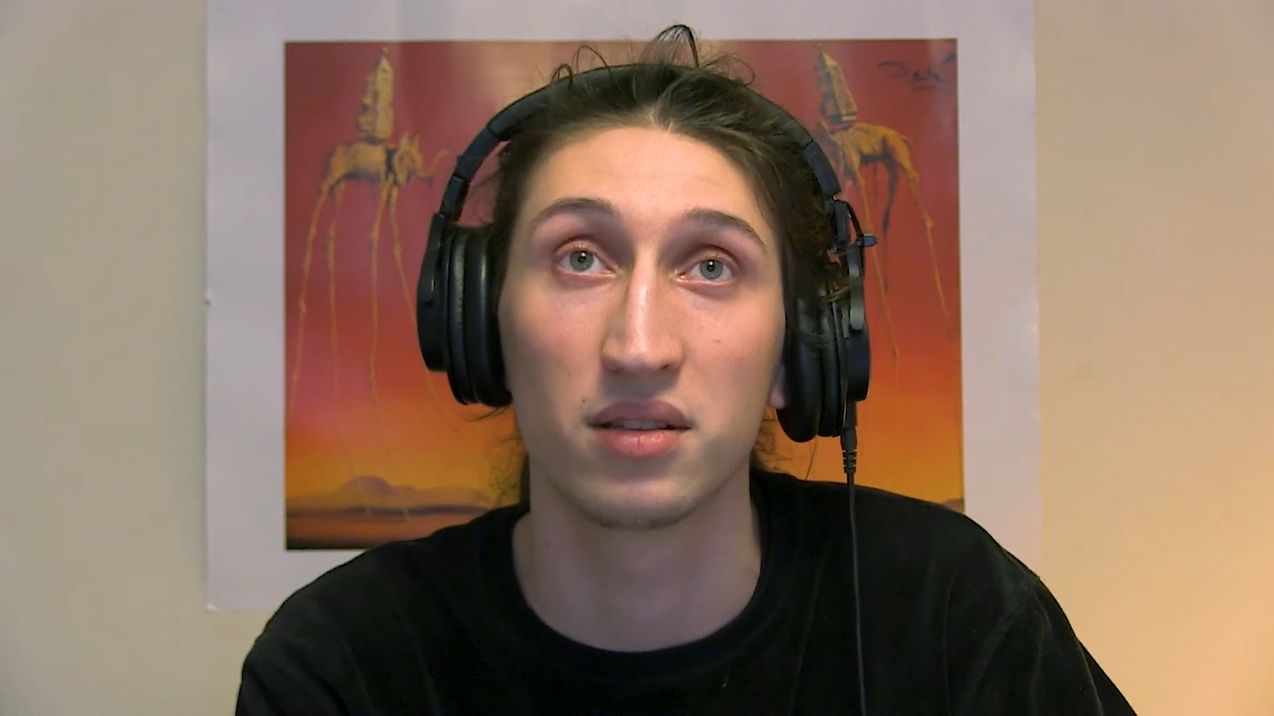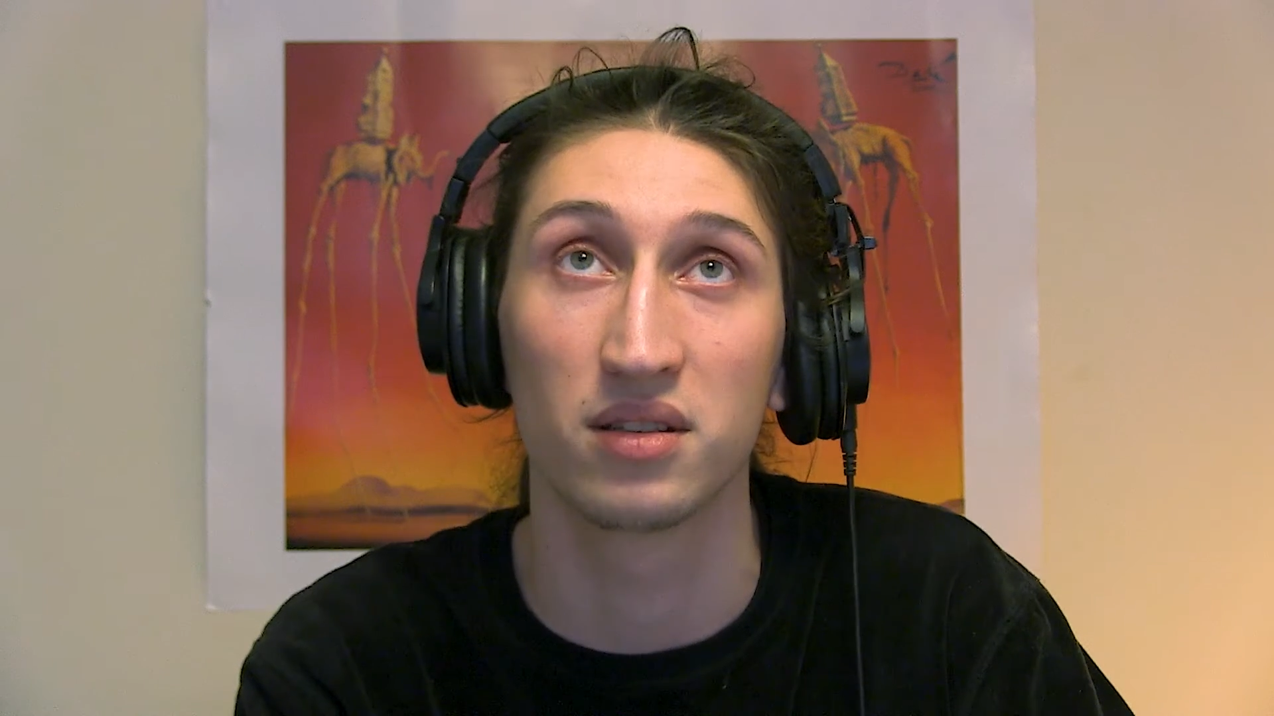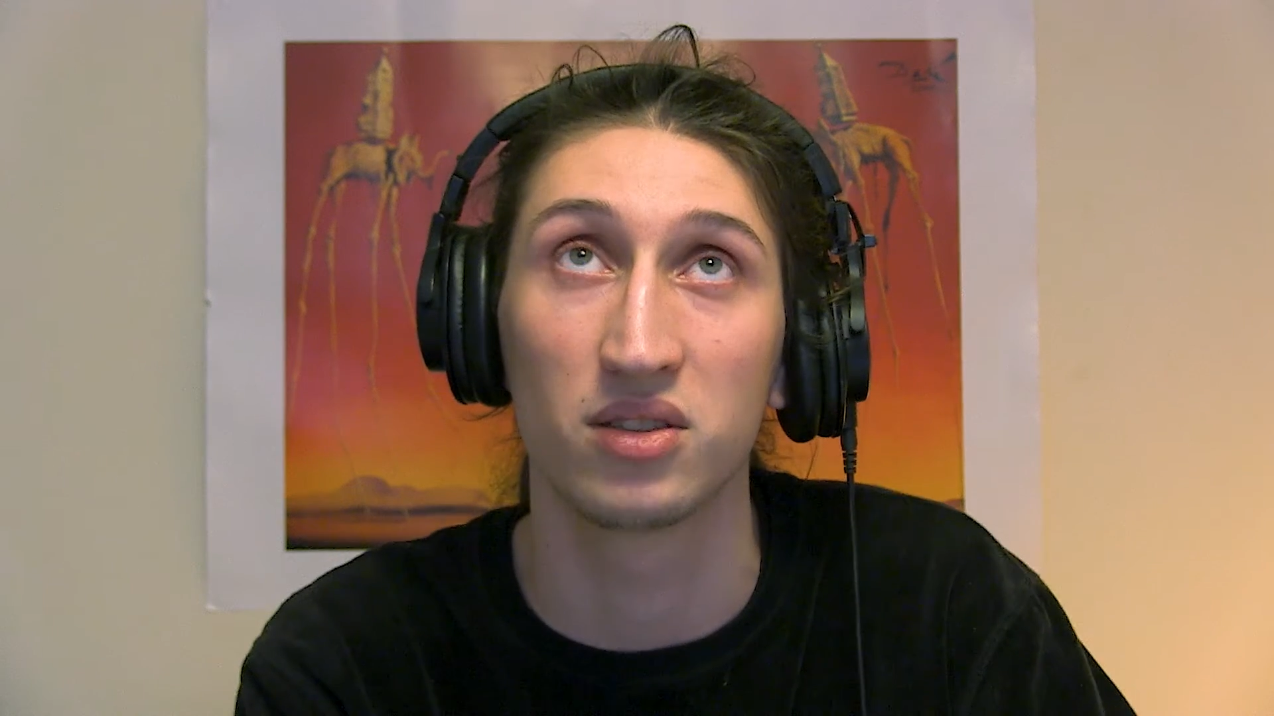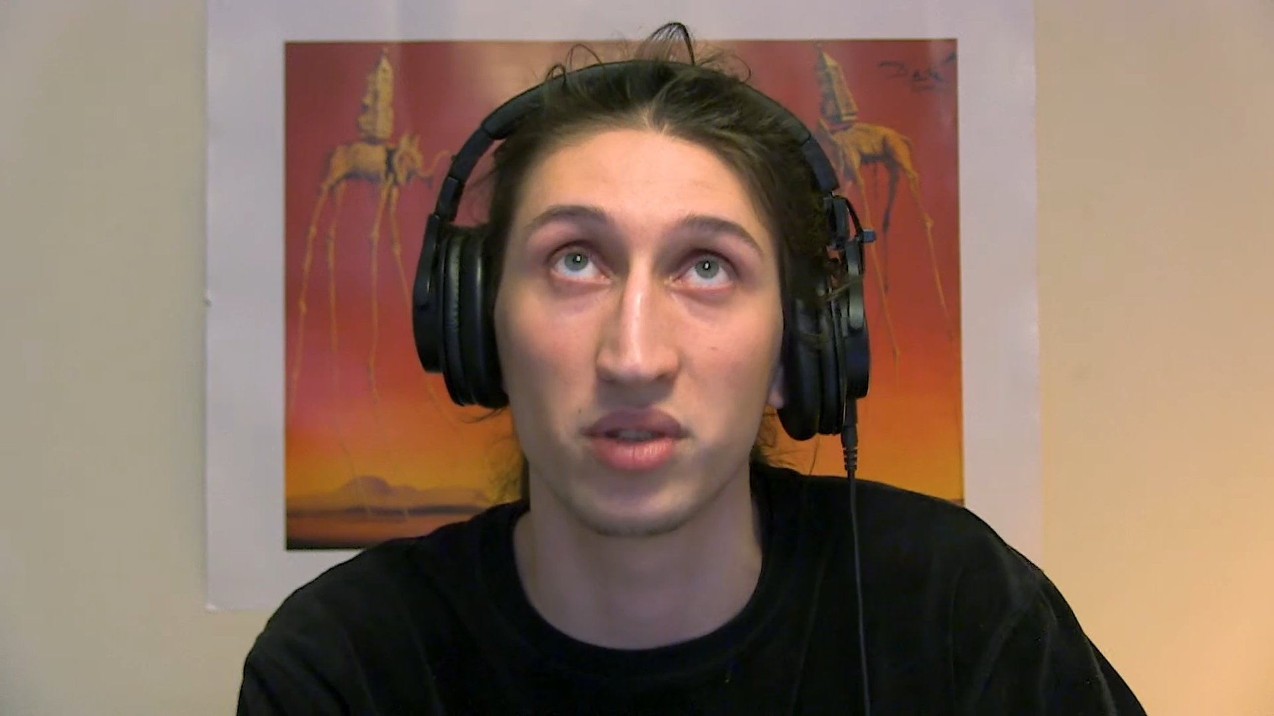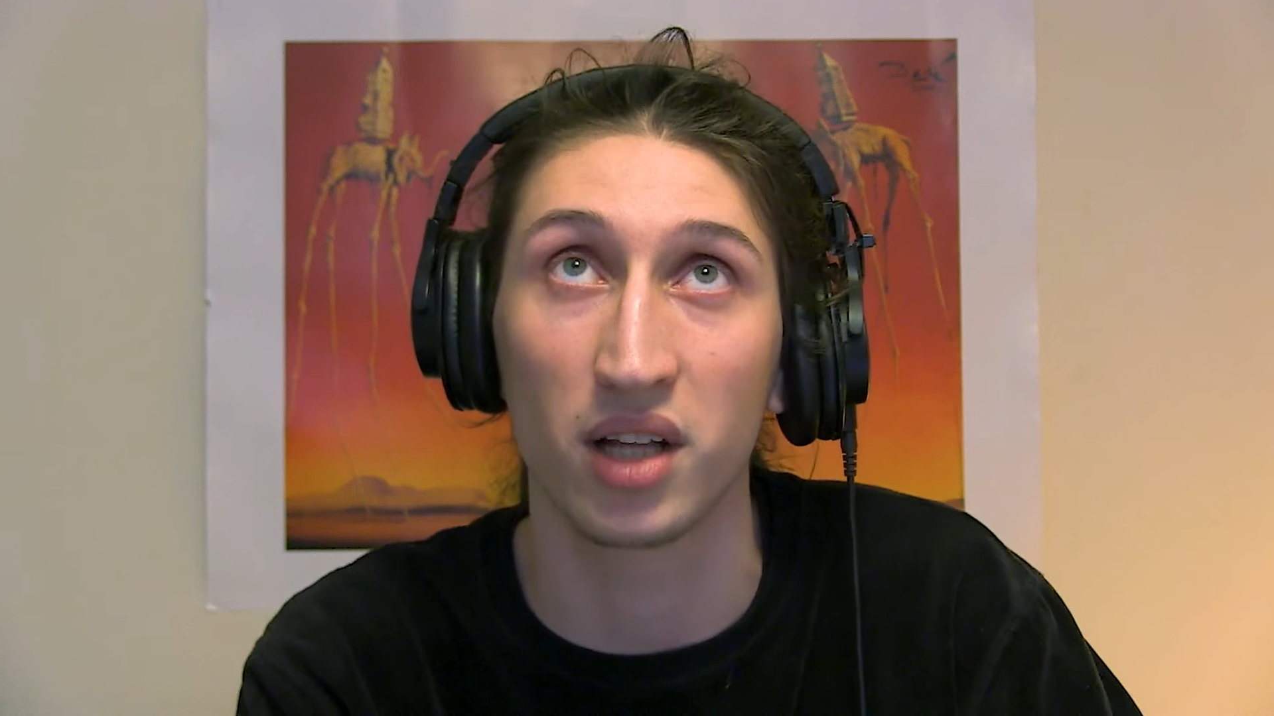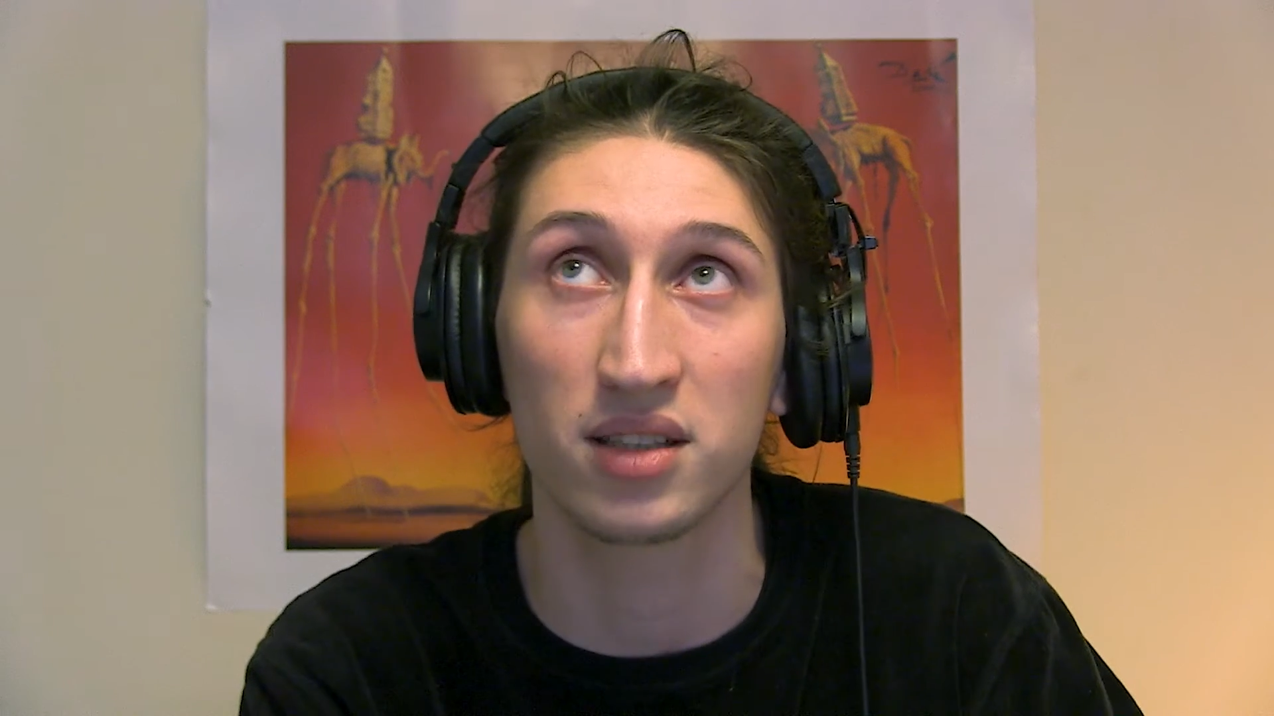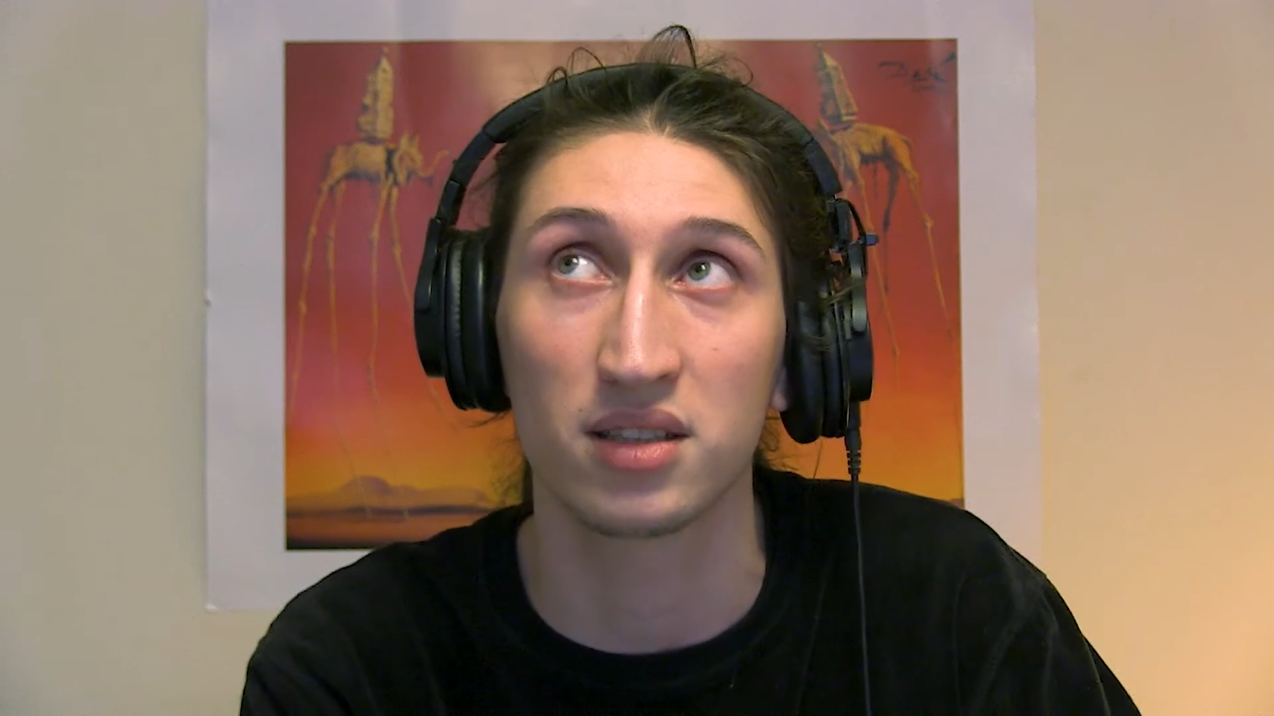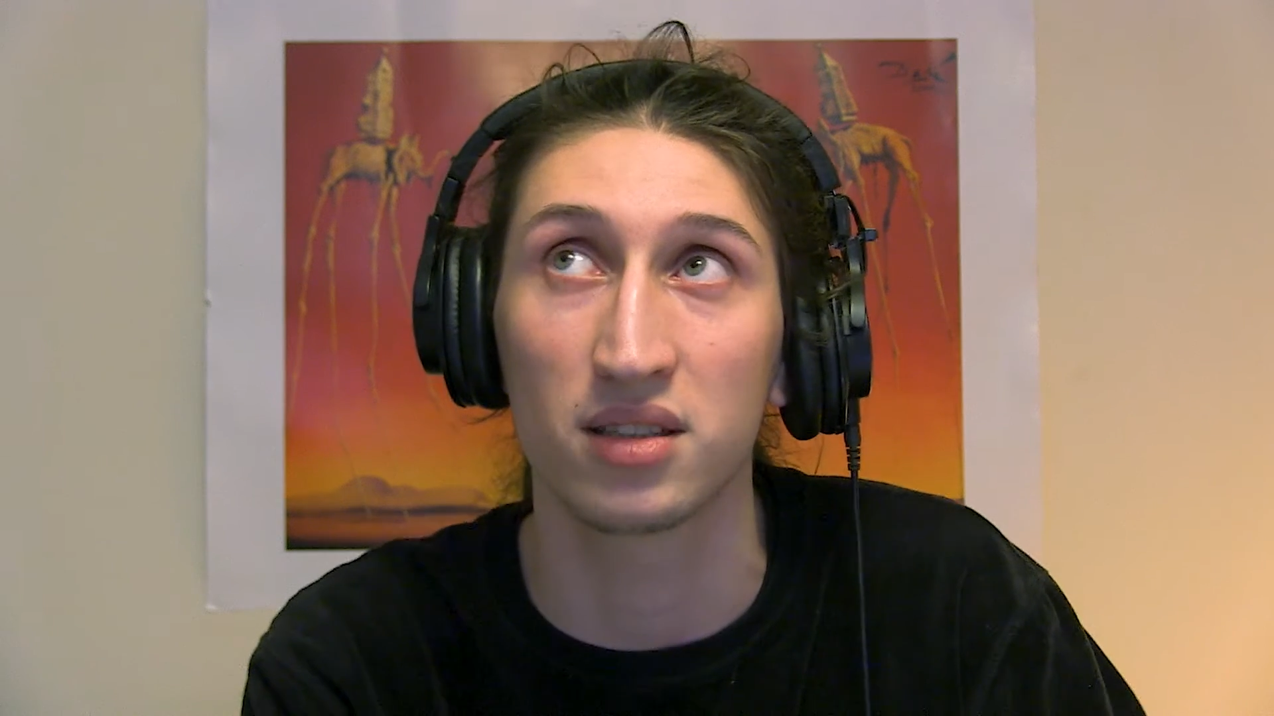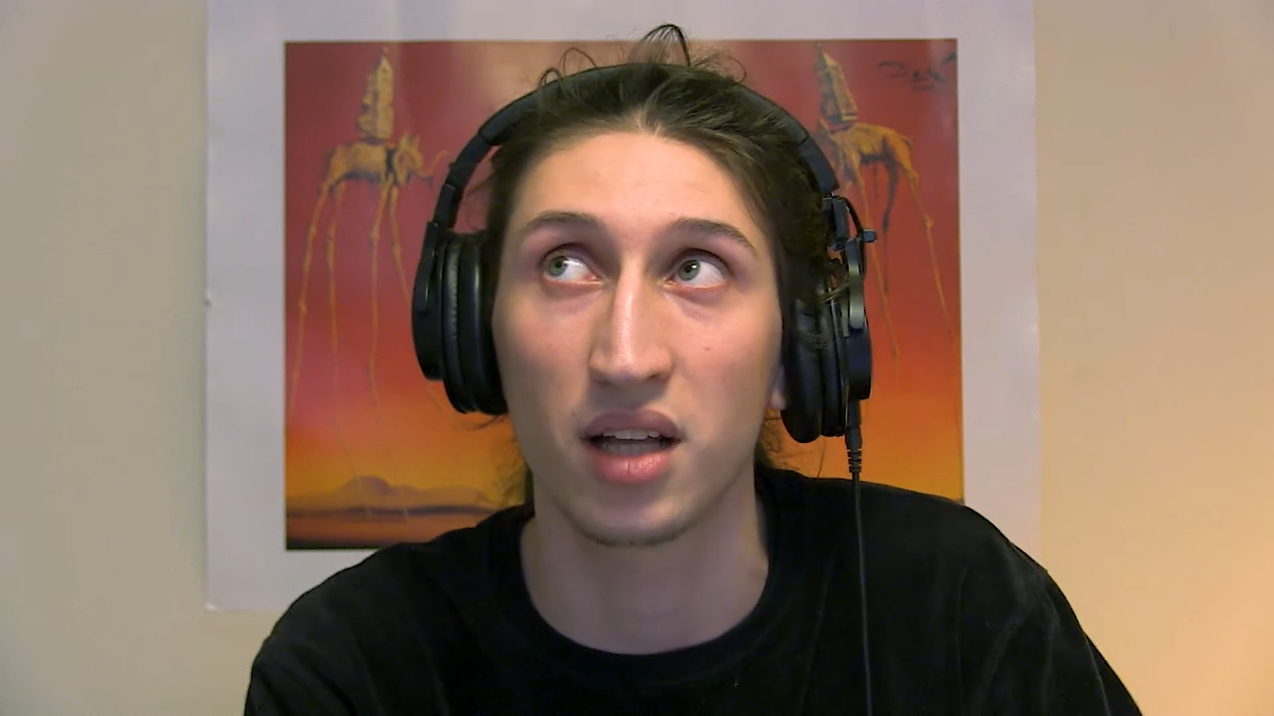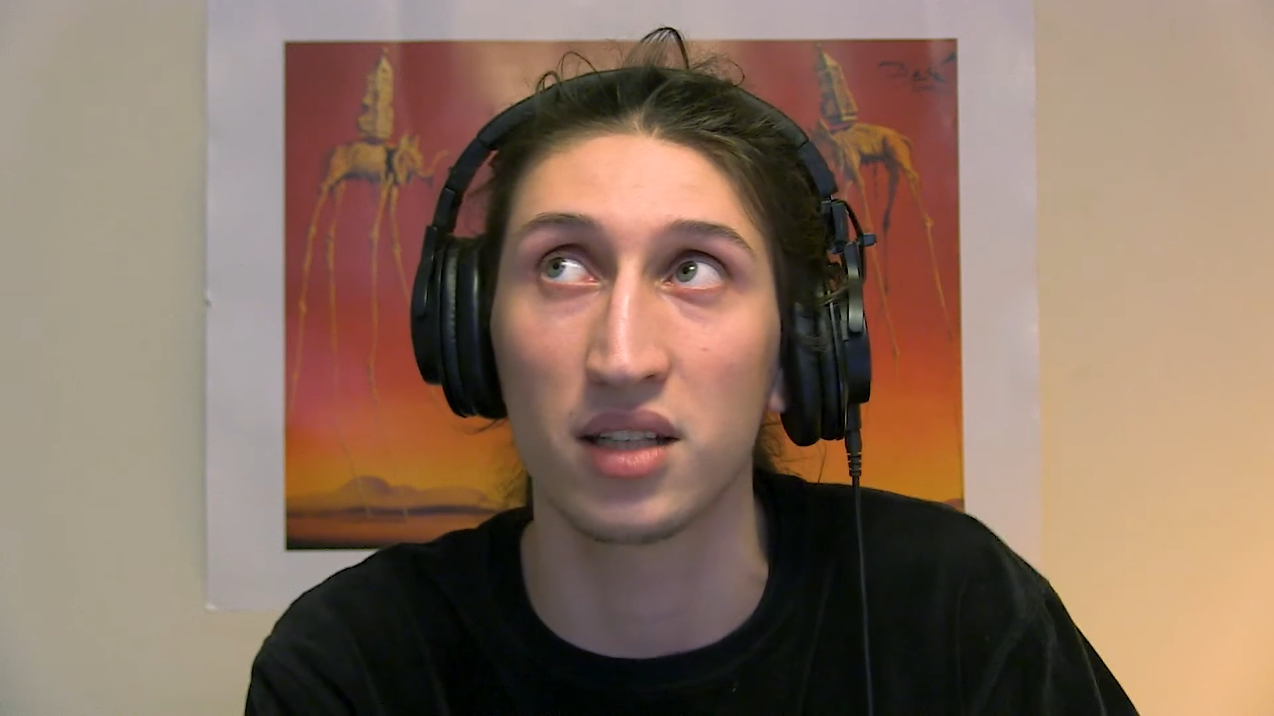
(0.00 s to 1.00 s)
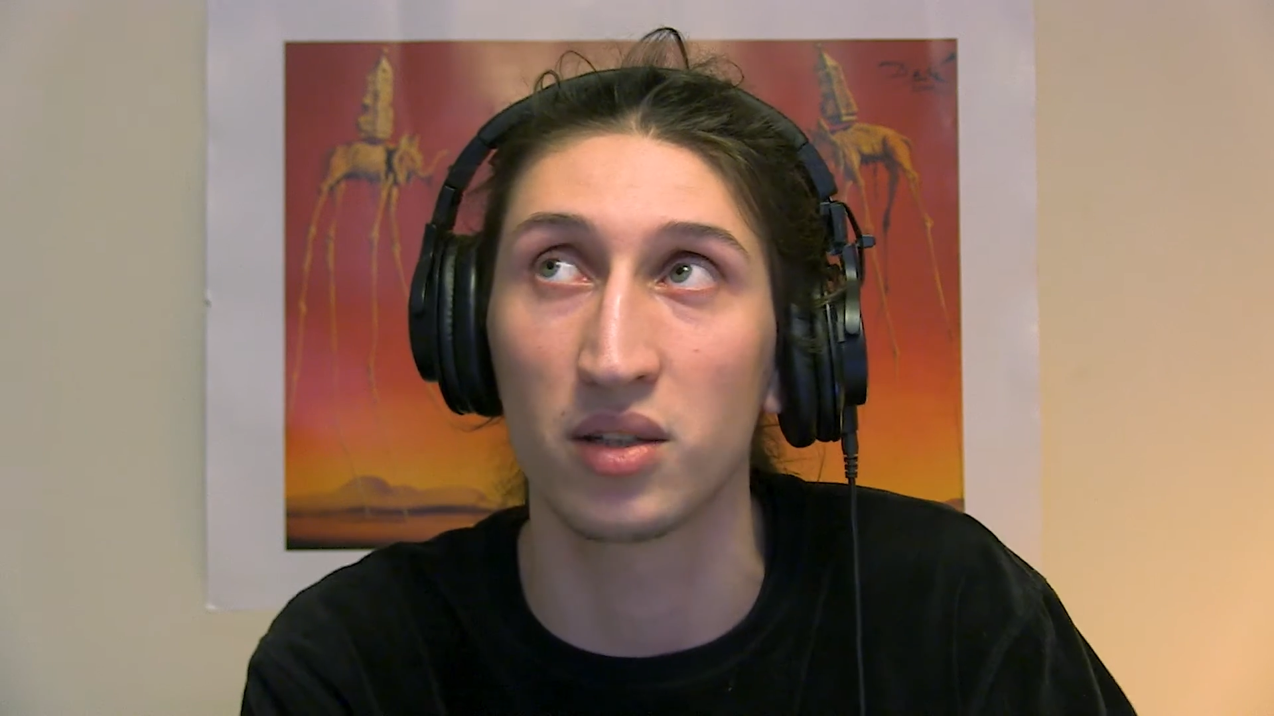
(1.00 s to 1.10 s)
So that's